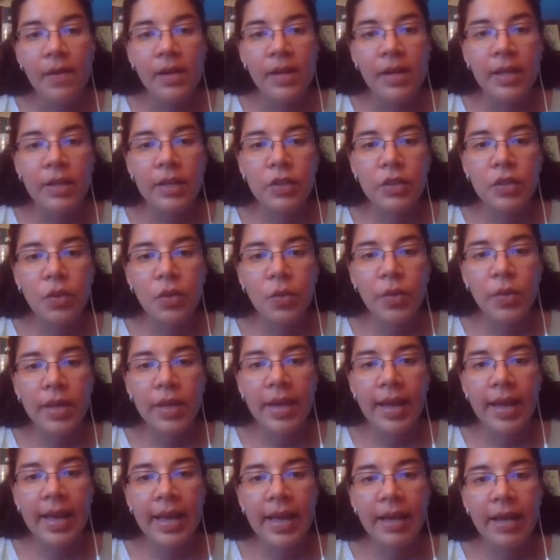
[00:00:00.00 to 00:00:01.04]
And so we
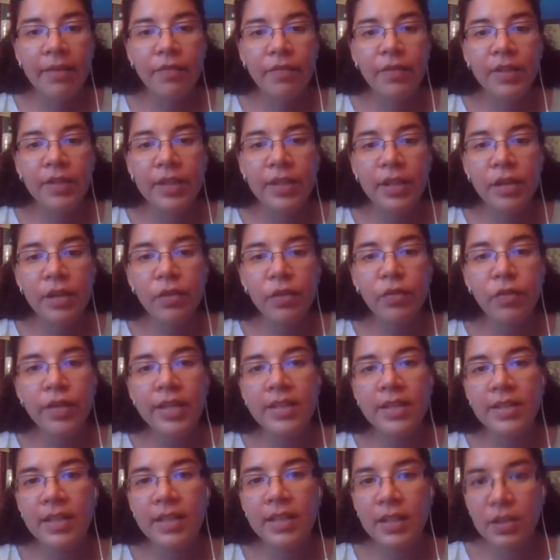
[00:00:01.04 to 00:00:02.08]
have follicular
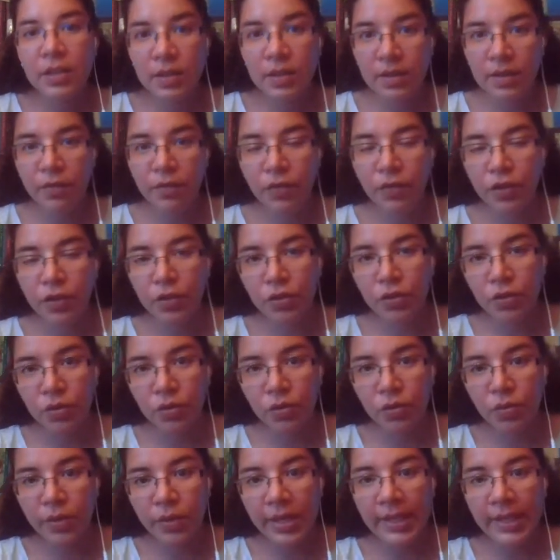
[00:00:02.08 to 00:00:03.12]
phase, the first 2
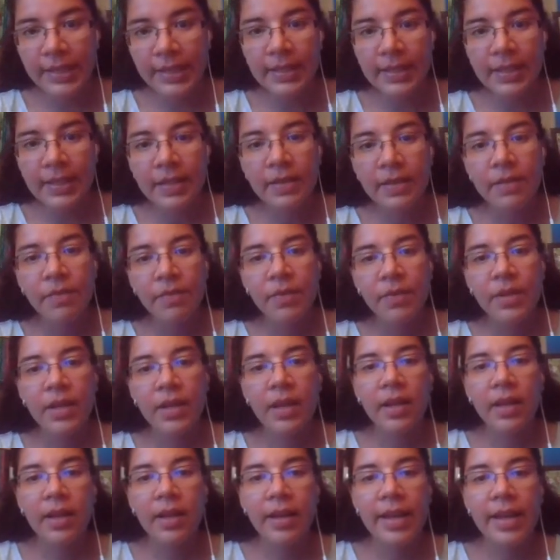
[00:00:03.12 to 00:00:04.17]
weeks.
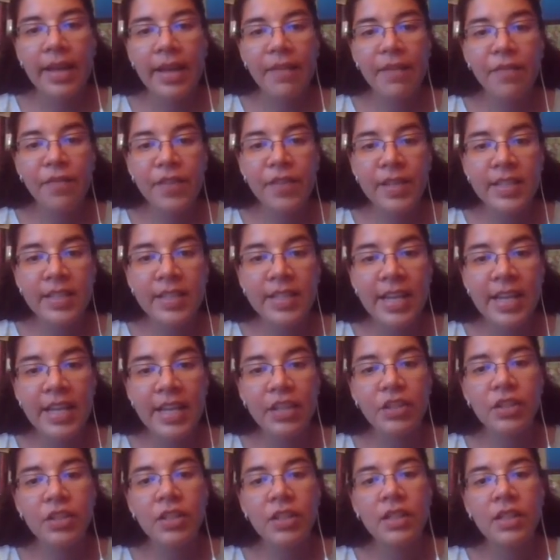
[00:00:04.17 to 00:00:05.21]

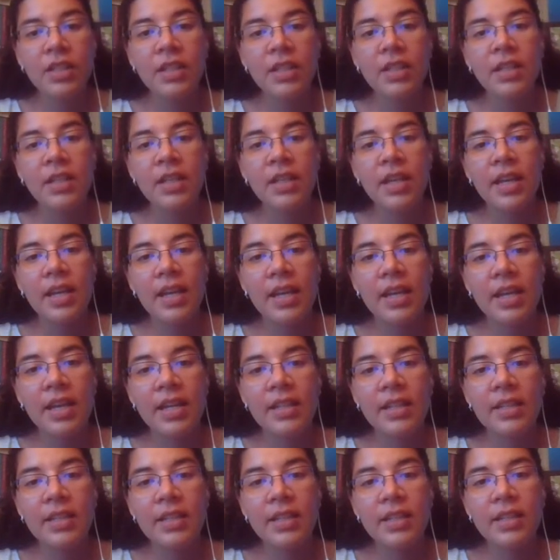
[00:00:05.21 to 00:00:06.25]
FSH
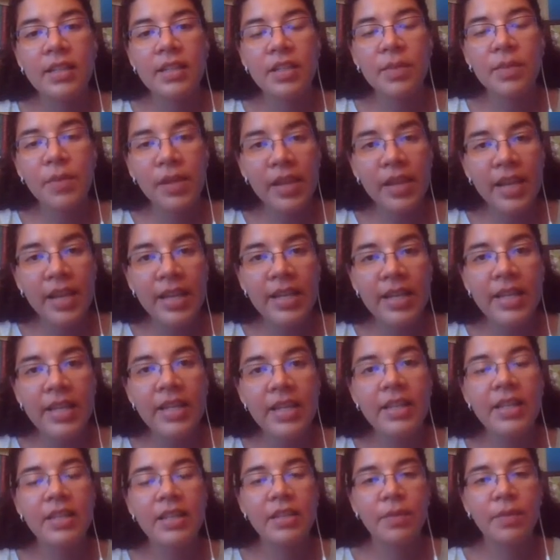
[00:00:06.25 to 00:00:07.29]
is
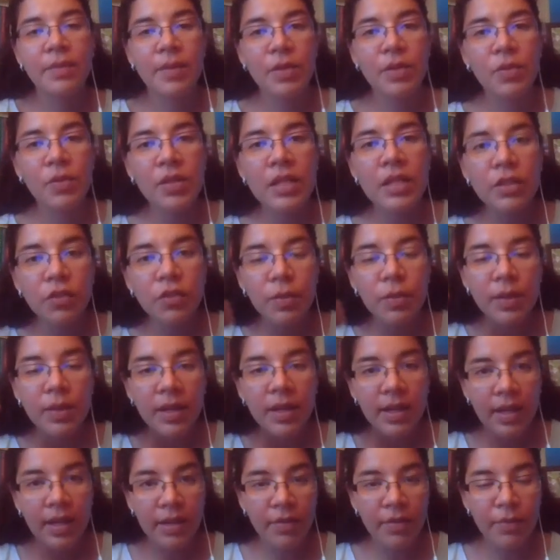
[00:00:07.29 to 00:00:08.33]
stimulating, it's being released from
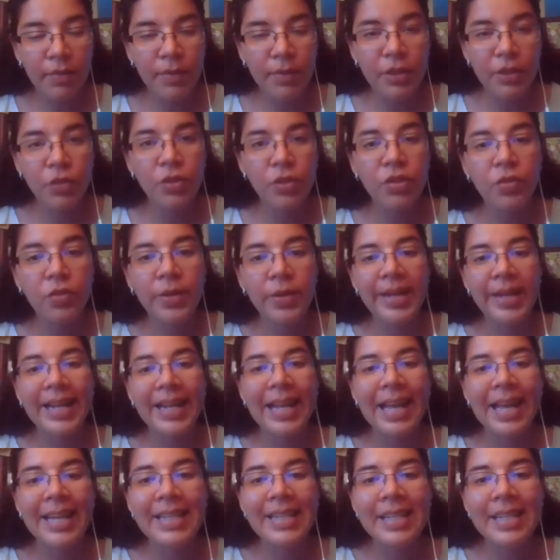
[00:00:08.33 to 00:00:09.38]
the pituitary
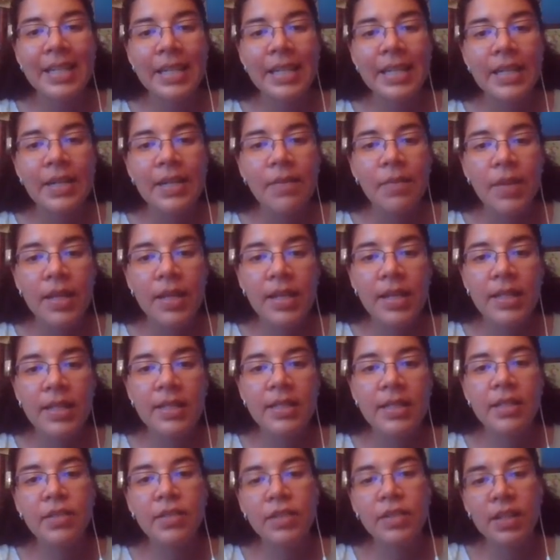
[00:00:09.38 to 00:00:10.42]
gland, and it's
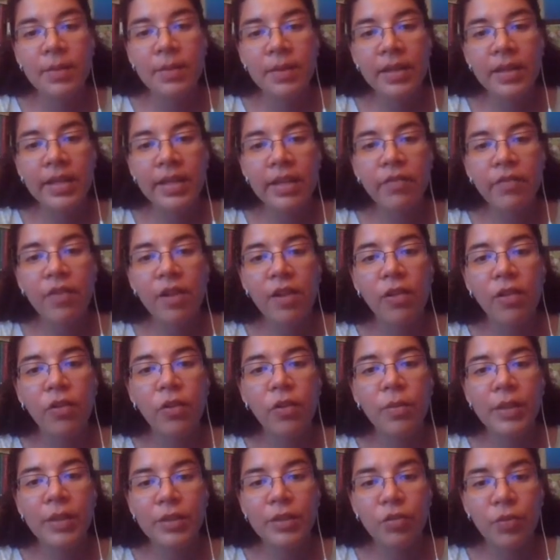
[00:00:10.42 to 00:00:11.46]
stimulating
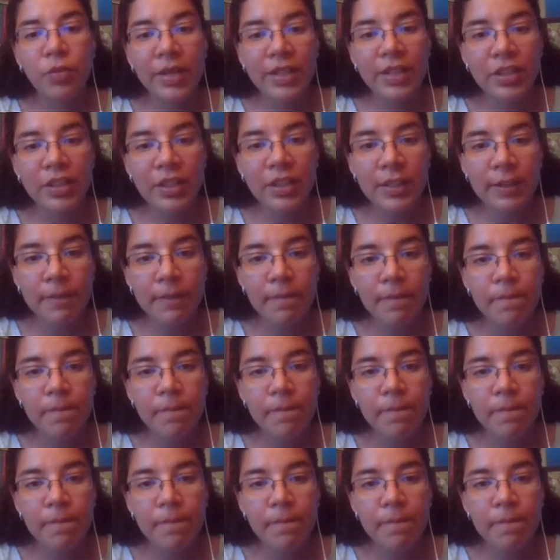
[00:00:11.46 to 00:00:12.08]
follicle maturation,